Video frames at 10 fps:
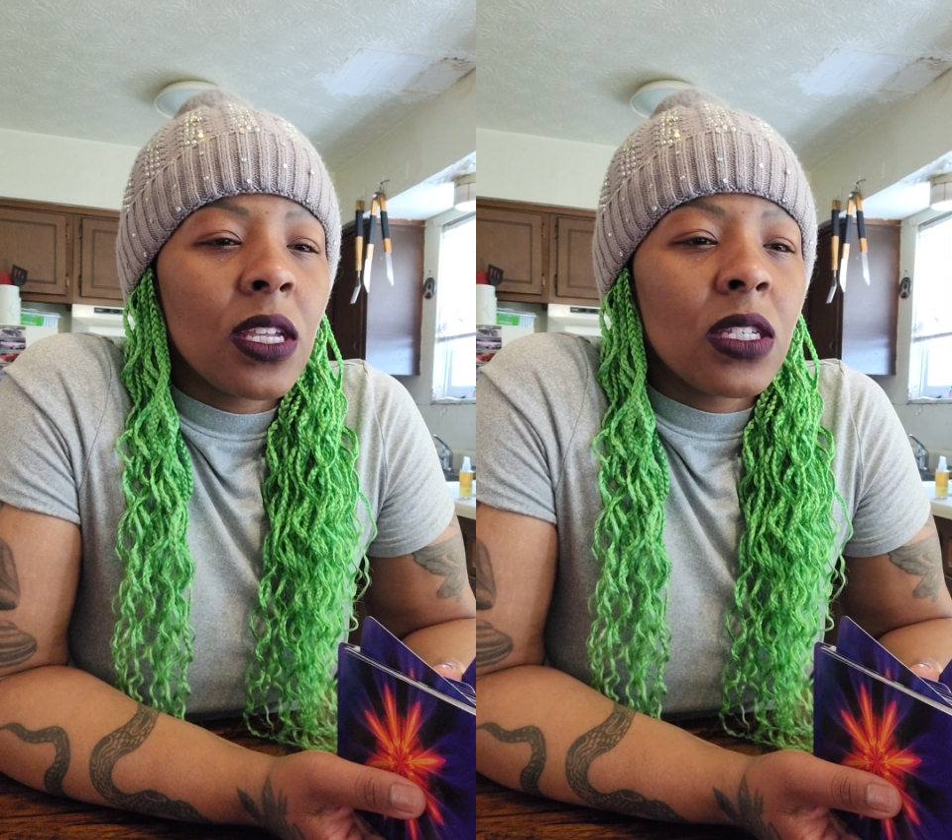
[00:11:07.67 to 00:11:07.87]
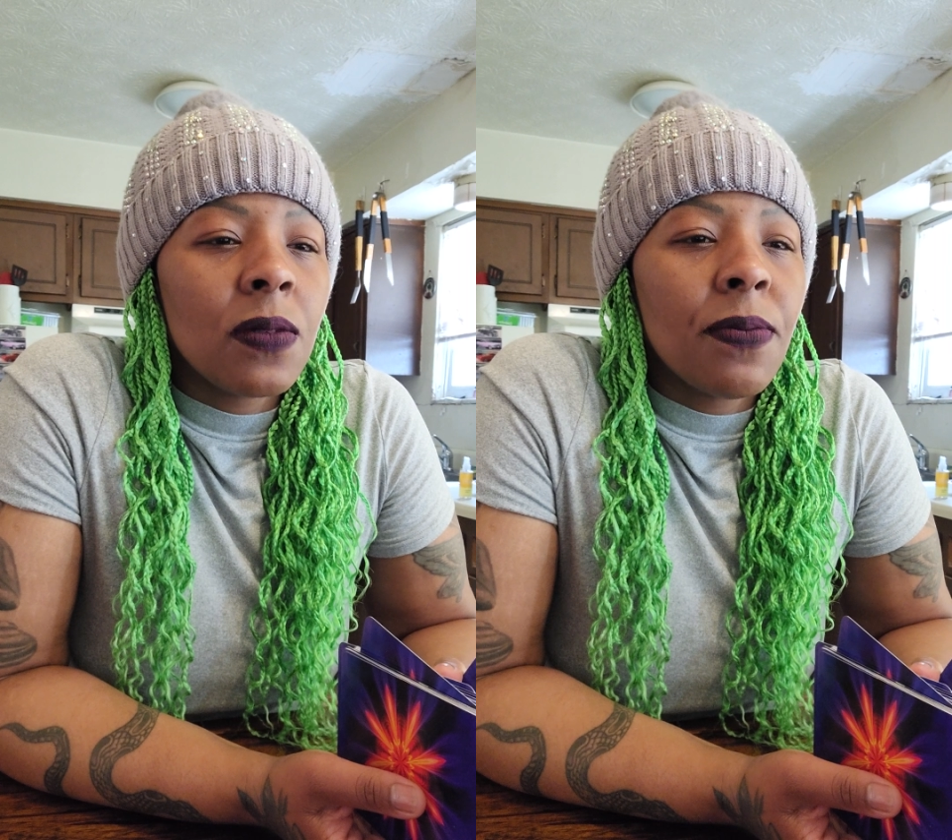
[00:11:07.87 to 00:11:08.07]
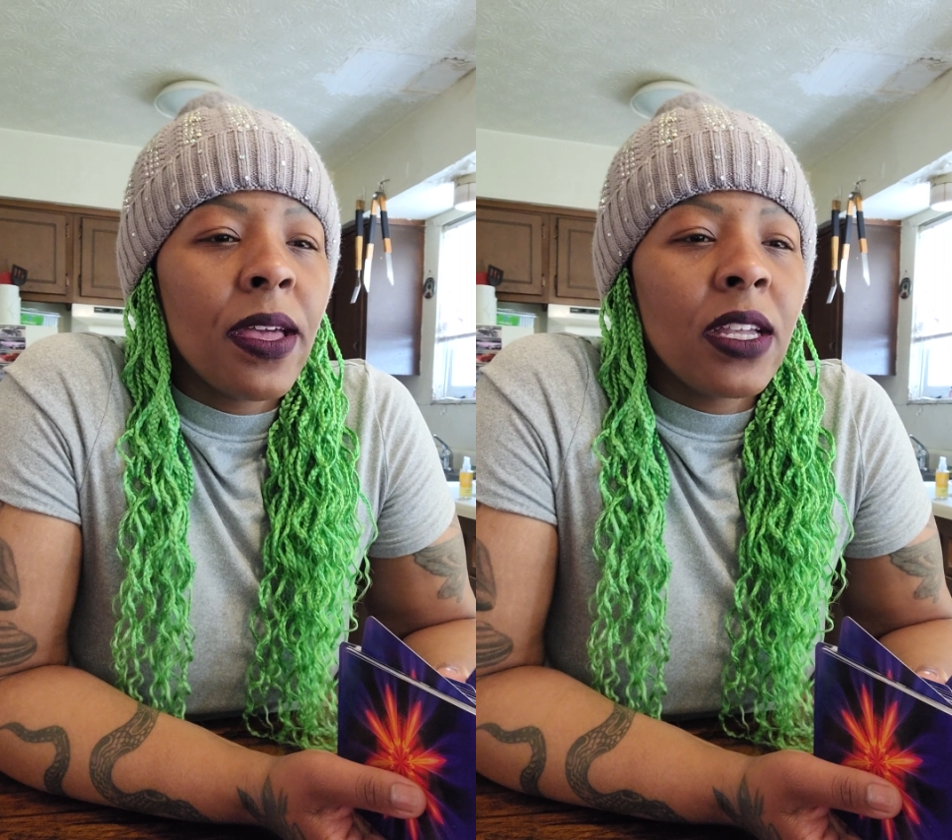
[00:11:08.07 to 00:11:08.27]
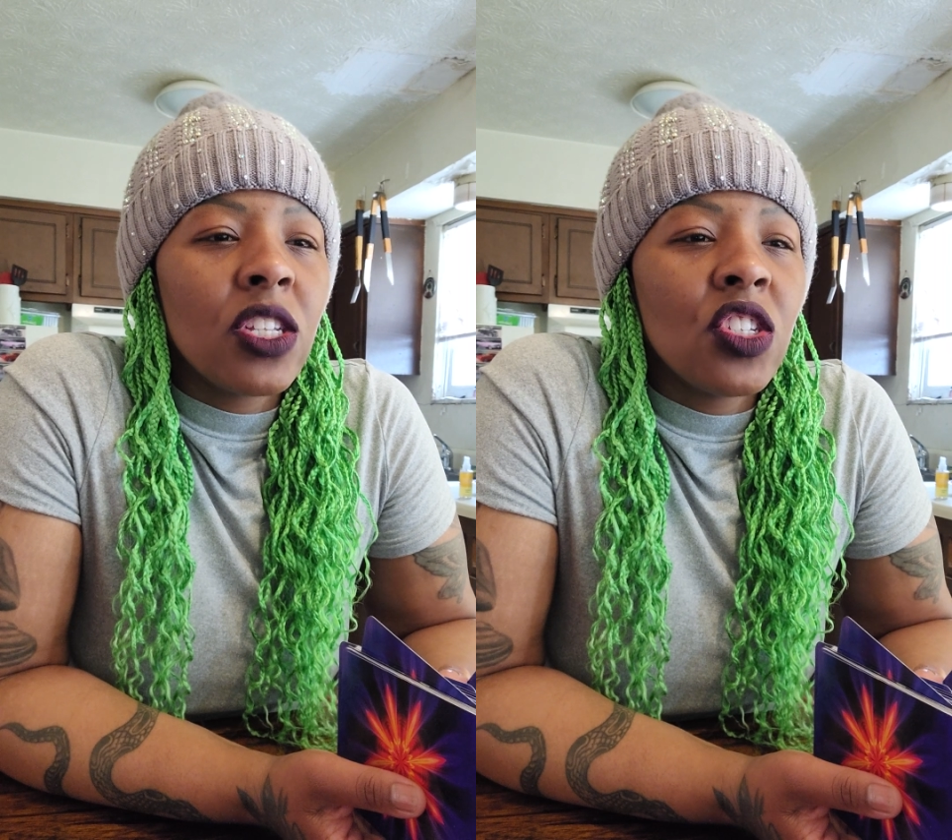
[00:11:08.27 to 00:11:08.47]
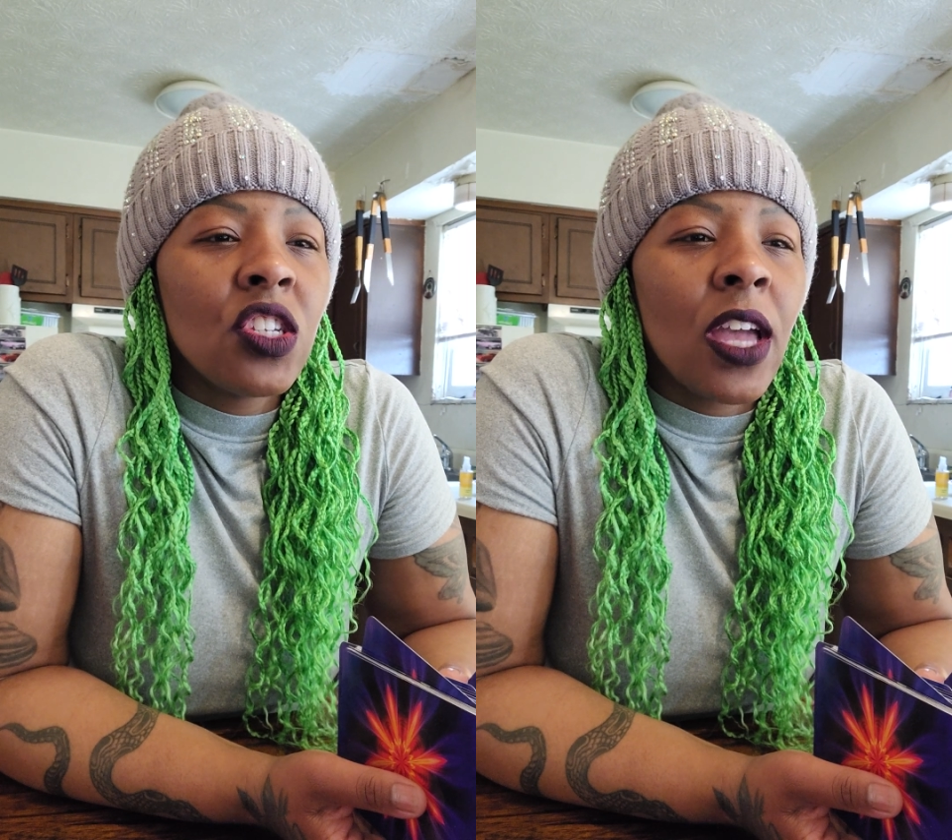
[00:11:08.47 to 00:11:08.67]

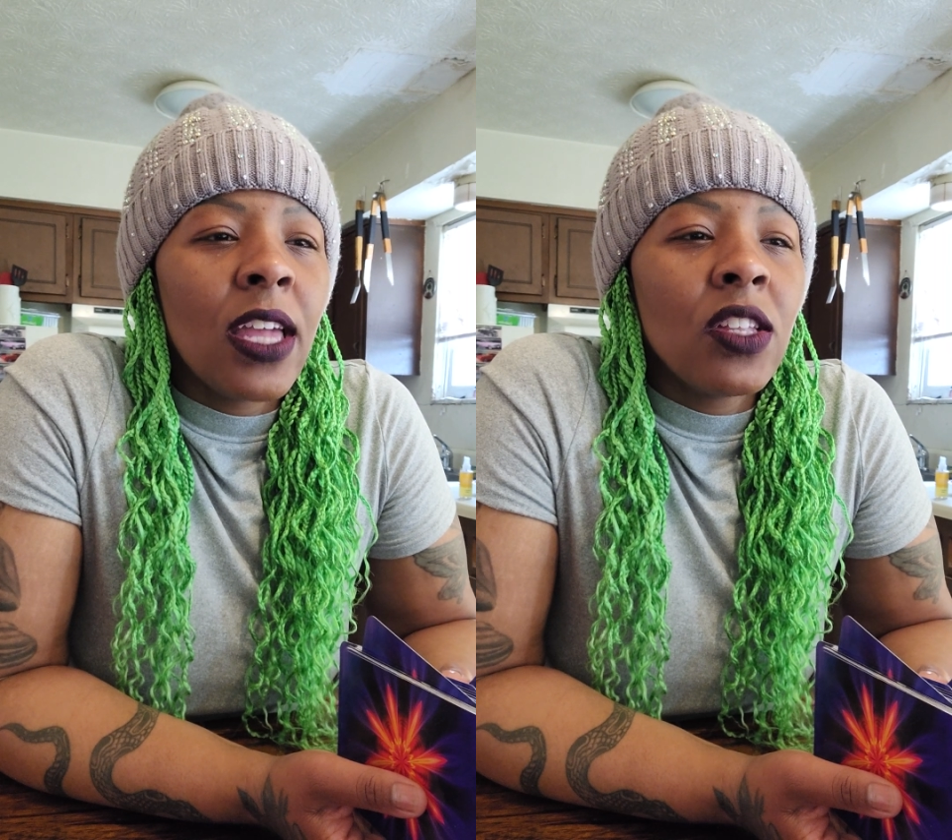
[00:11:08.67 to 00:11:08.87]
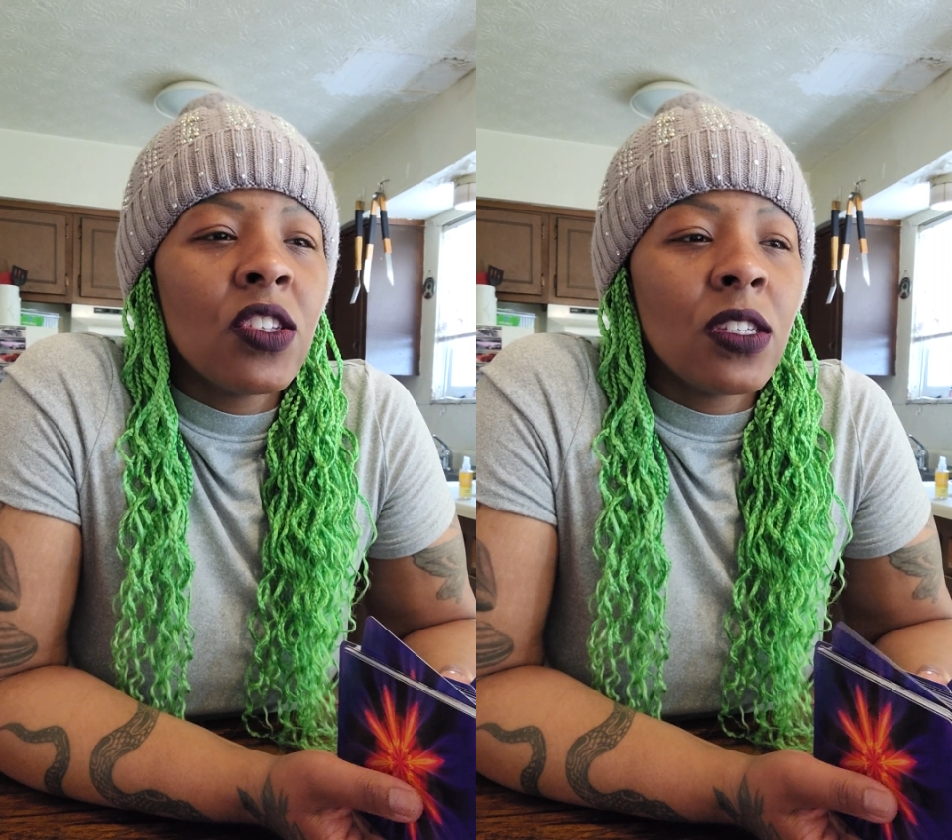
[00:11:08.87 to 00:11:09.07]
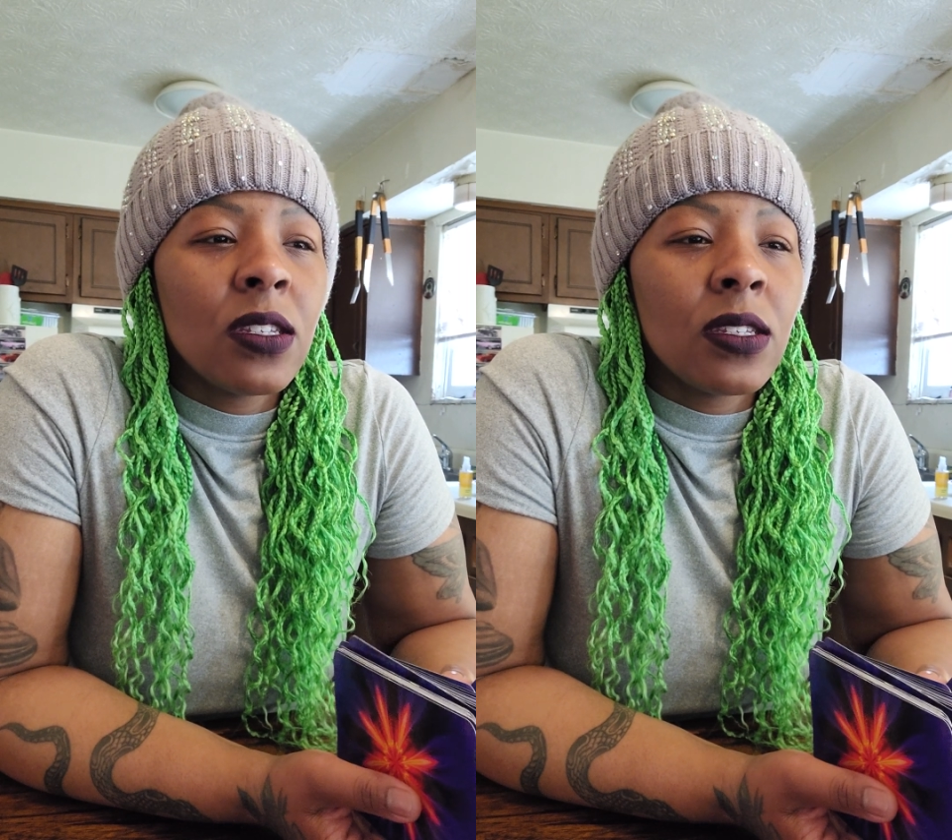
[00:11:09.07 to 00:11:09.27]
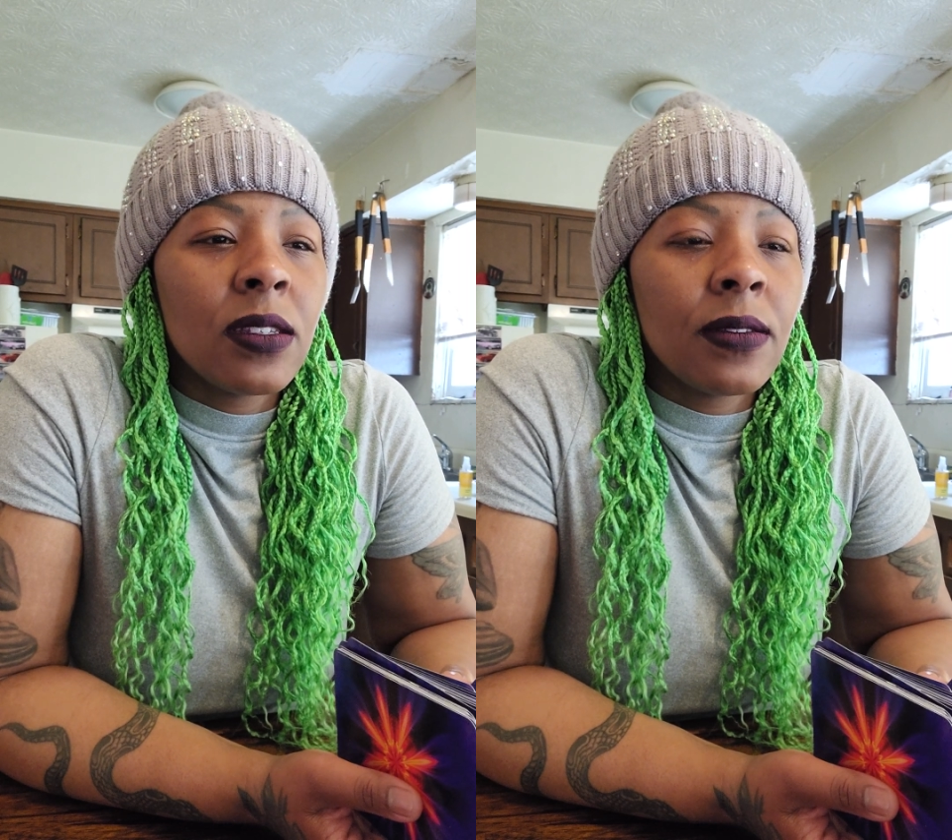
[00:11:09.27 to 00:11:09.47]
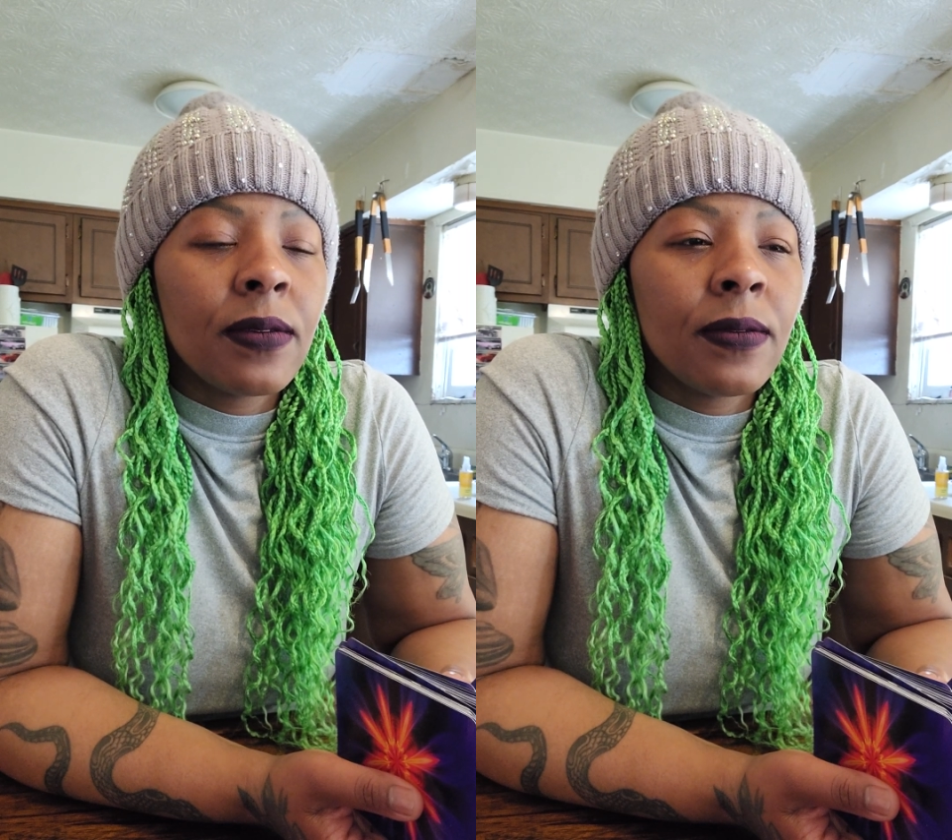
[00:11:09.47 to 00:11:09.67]
expect changes.